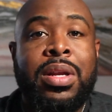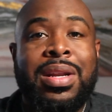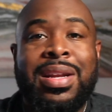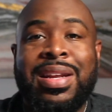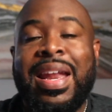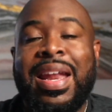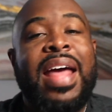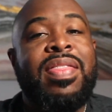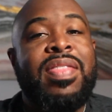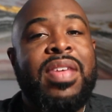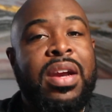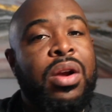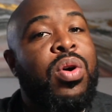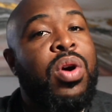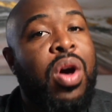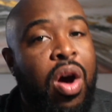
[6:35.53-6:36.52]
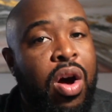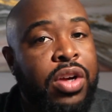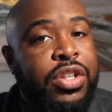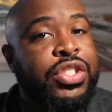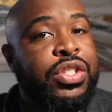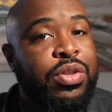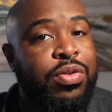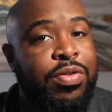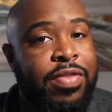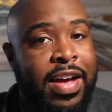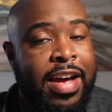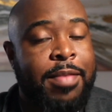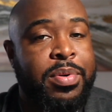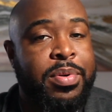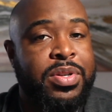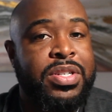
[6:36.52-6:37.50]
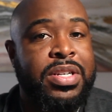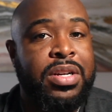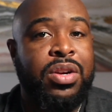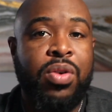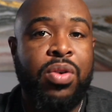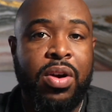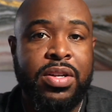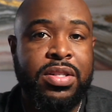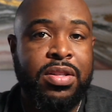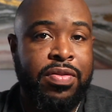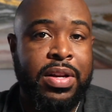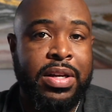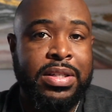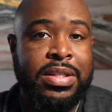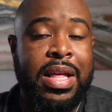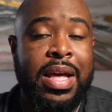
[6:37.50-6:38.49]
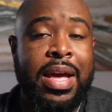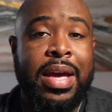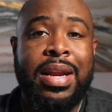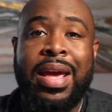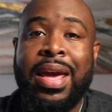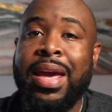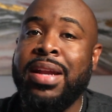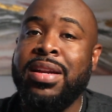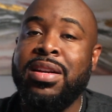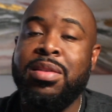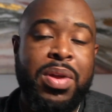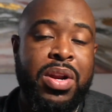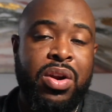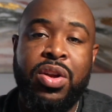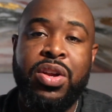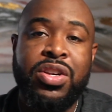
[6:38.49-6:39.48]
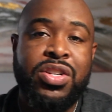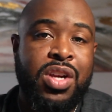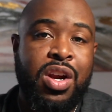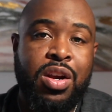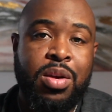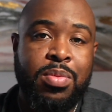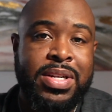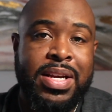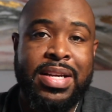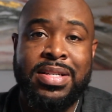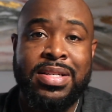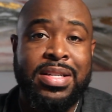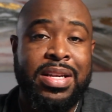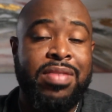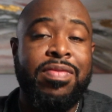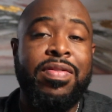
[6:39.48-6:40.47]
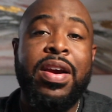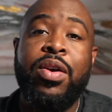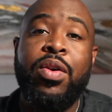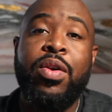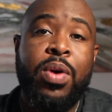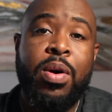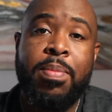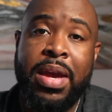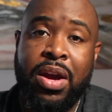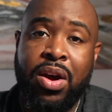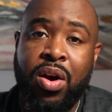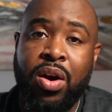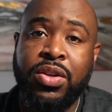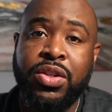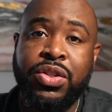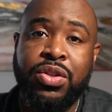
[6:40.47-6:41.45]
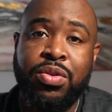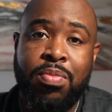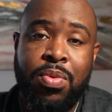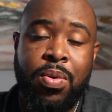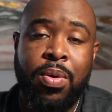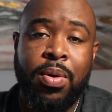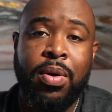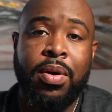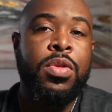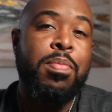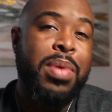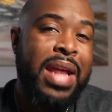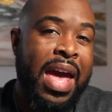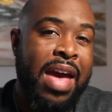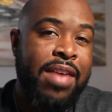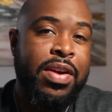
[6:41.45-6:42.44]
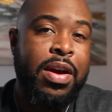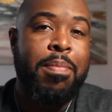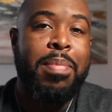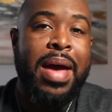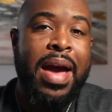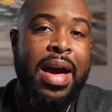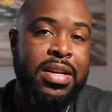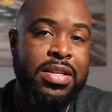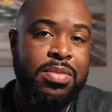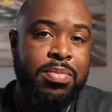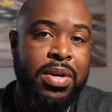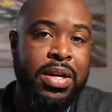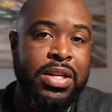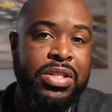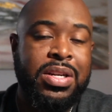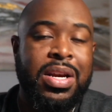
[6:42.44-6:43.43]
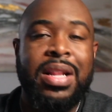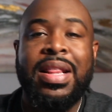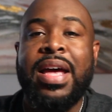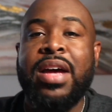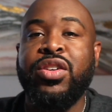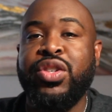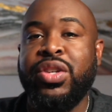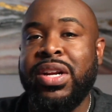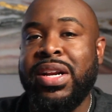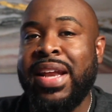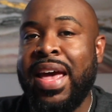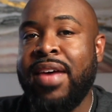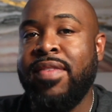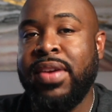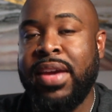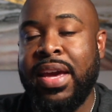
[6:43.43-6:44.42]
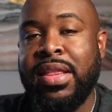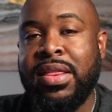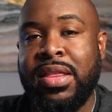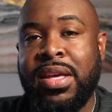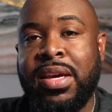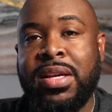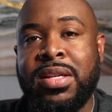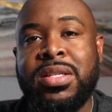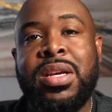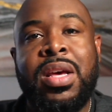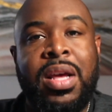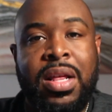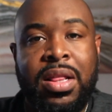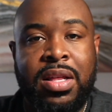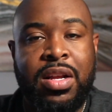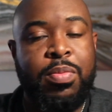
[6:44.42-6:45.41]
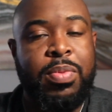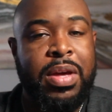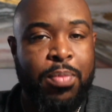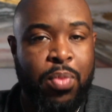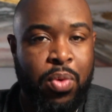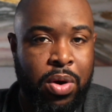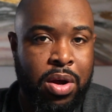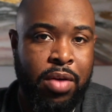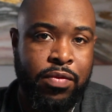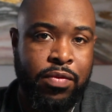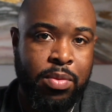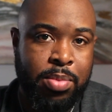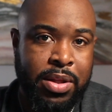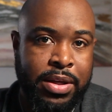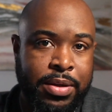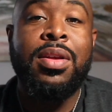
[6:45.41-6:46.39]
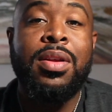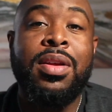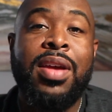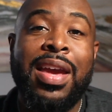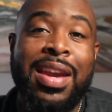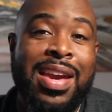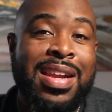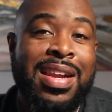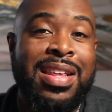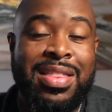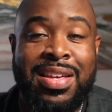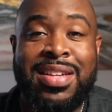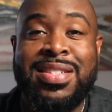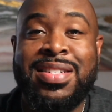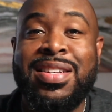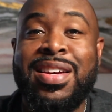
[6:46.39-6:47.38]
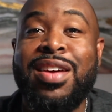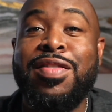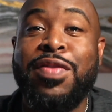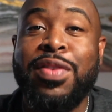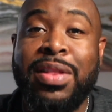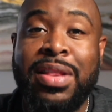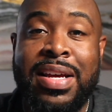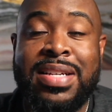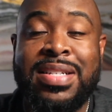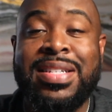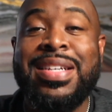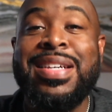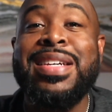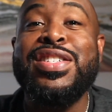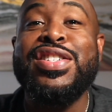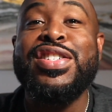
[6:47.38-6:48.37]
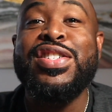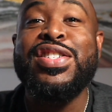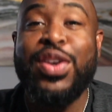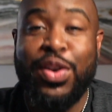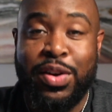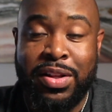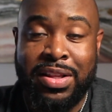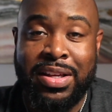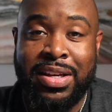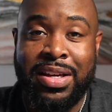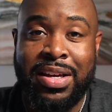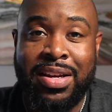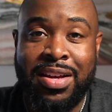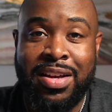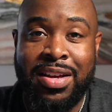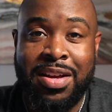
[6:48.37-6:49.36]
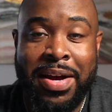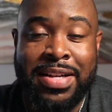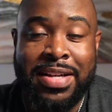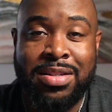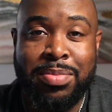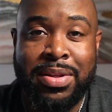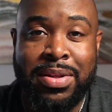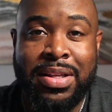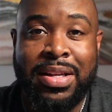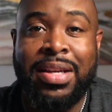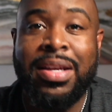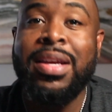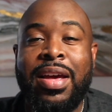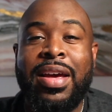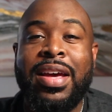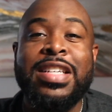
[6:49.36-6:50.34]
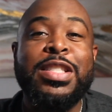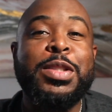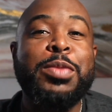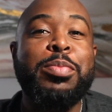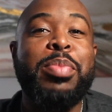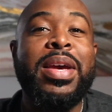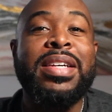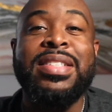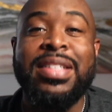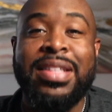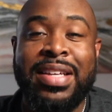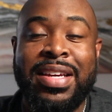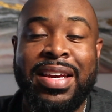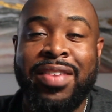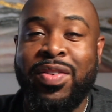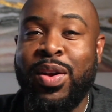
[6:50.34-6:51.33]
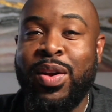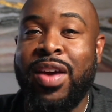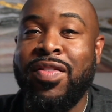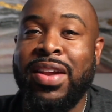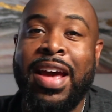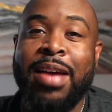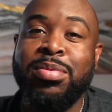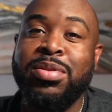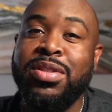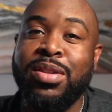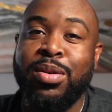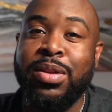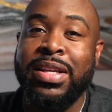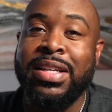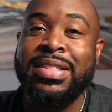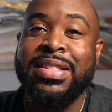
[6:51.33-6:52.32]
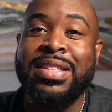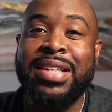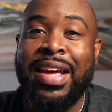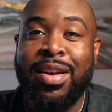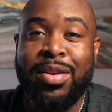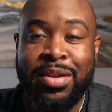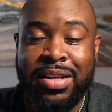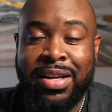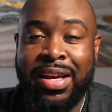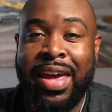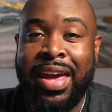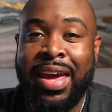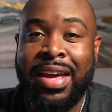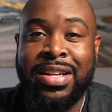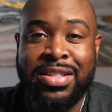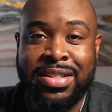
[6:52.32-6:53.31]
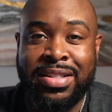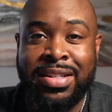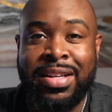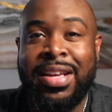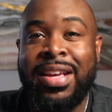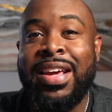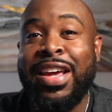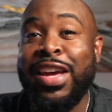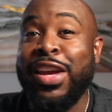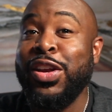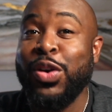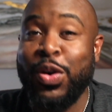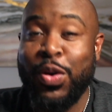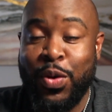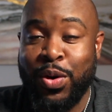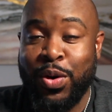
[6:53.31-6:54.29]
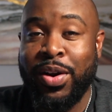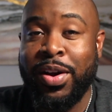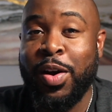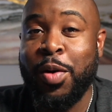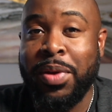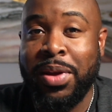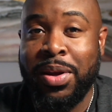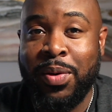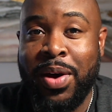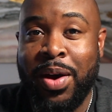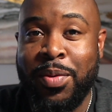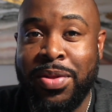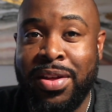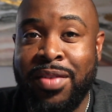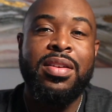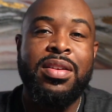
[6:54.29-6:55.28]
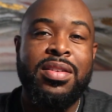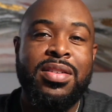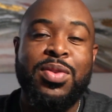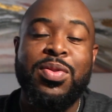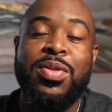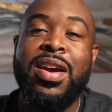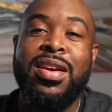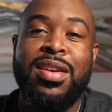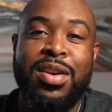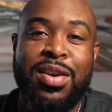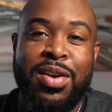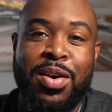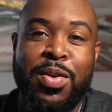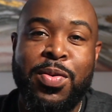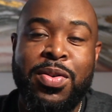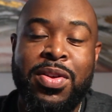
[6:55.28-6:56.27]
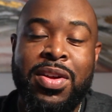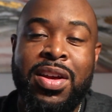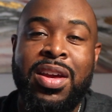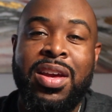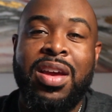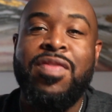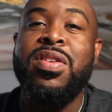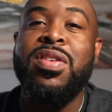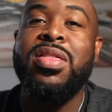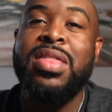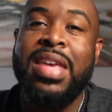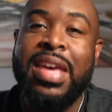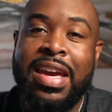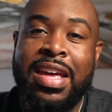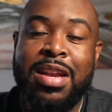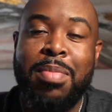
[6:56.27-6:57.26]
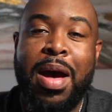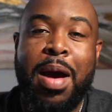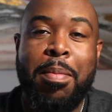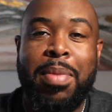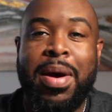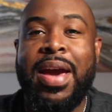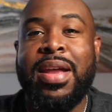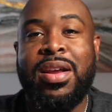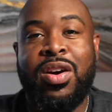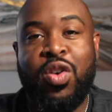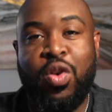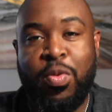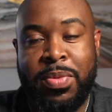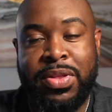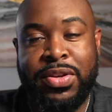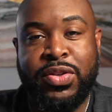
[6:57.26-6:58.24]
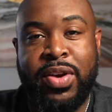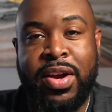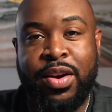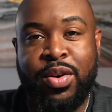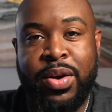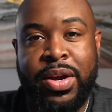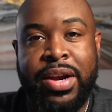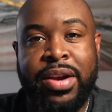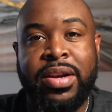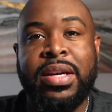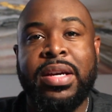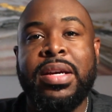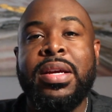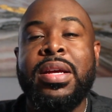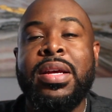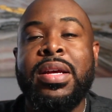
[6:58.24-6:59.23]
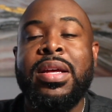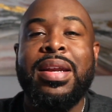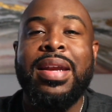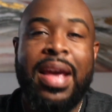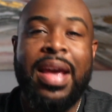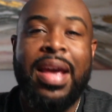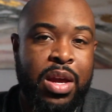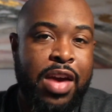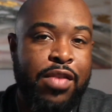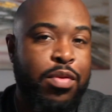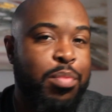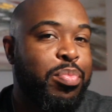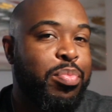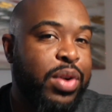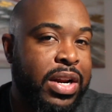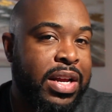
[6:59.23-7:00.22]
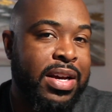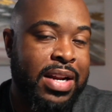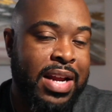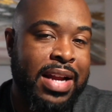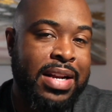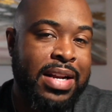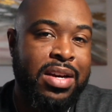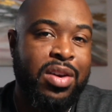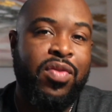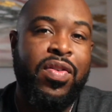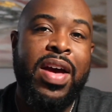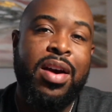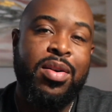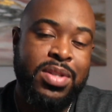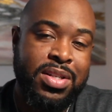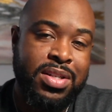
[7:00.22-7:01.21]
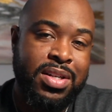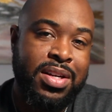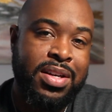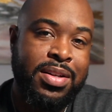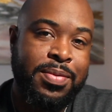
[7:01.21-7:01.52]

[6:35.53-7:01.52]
Not that it'll cost you 5% to cross the finish line, and depending on your circumstances, it very well may cost you more, but having about as much allows you to navigate things a little bit more comfortably. And getting things done for less is certainly a possibility, especially if you have an absolutely astounding agent in your corner helping you out with it. So there you go. If you're thinking about buying a home in the Triangle area, now you have a pretty good idea of how it's done.